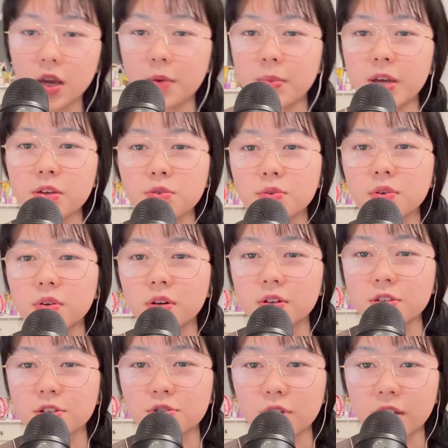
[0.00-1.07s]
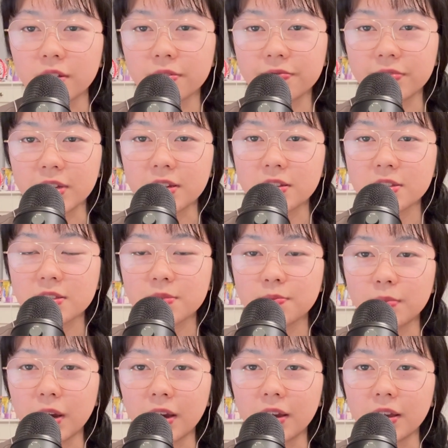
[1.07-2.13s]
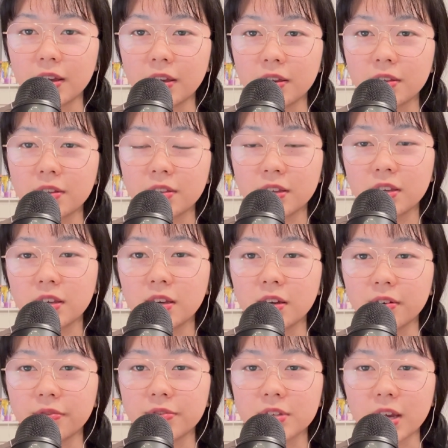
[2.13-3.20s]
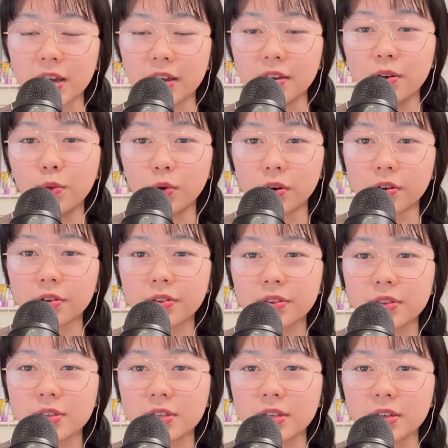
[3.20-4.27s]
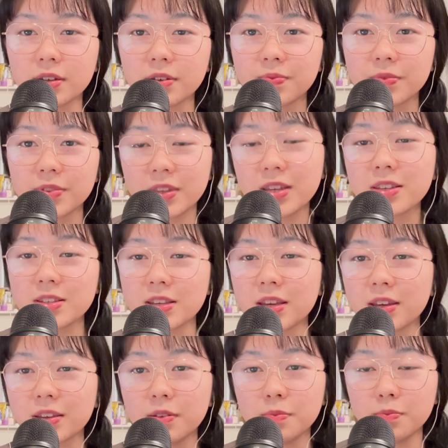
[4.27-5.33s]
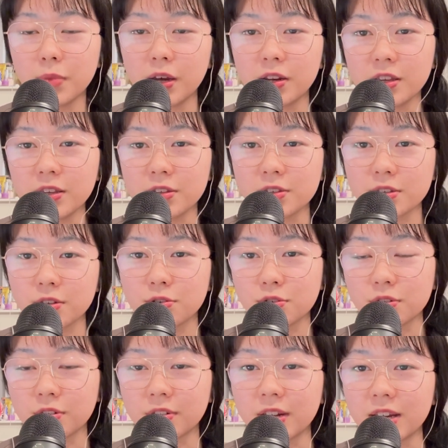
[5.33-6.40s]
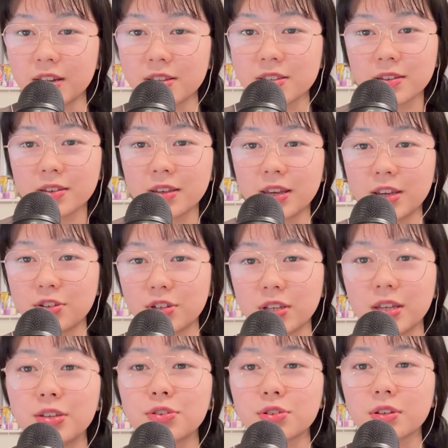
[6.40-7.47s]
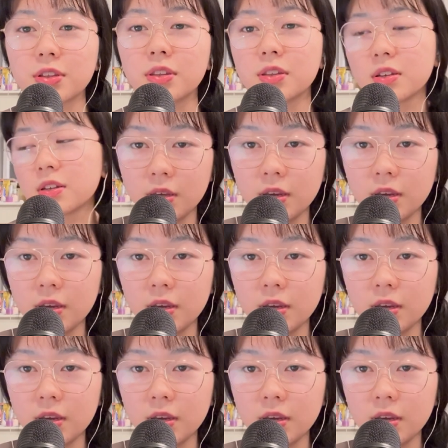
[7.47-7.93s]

I might as well also try to fix my thinking of tying worth to things like money, social class, education.